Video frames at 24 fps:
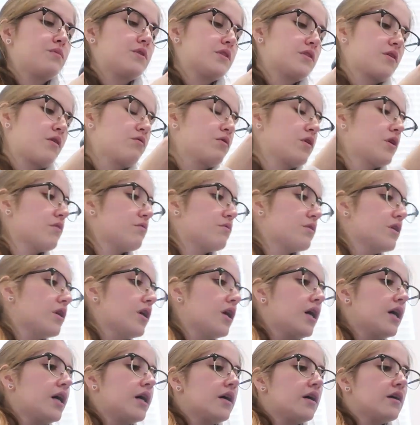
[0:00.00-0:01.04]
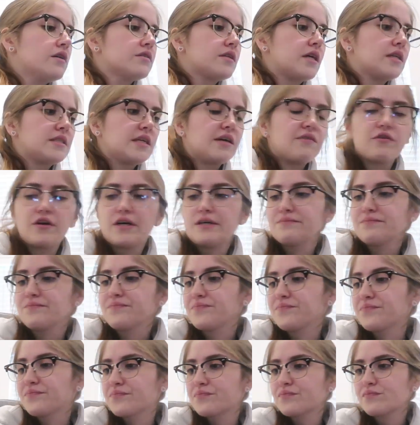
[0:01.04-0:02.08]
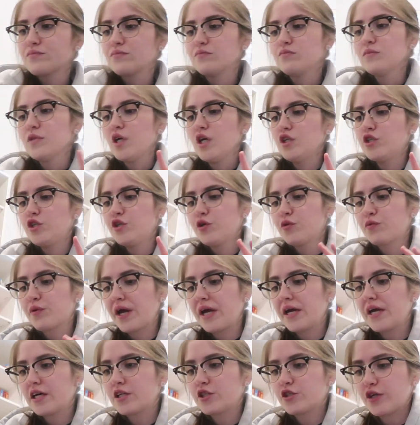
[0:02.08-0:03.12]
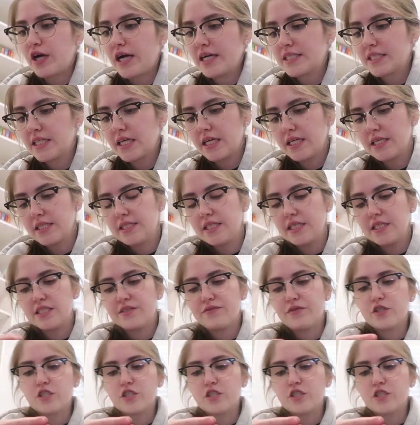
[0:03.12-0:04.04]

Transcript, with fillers: So cute. So that's Avery. two Reagan dresses. This